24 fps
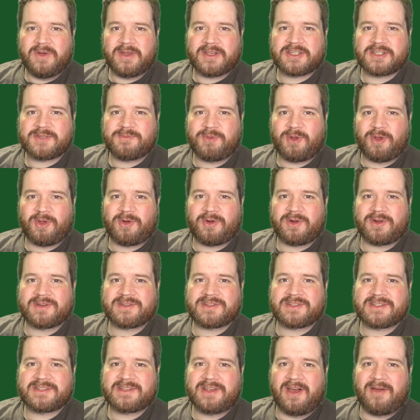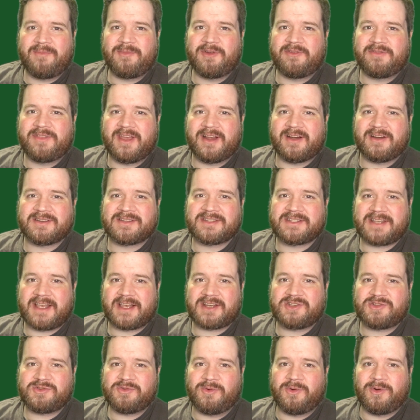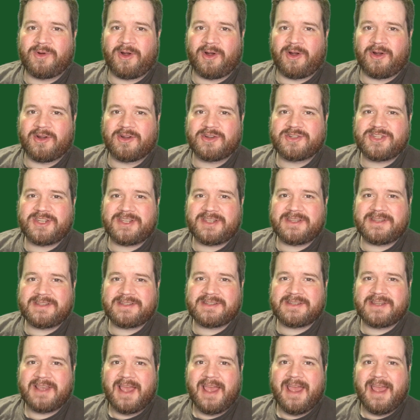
explore some of their sexual urges,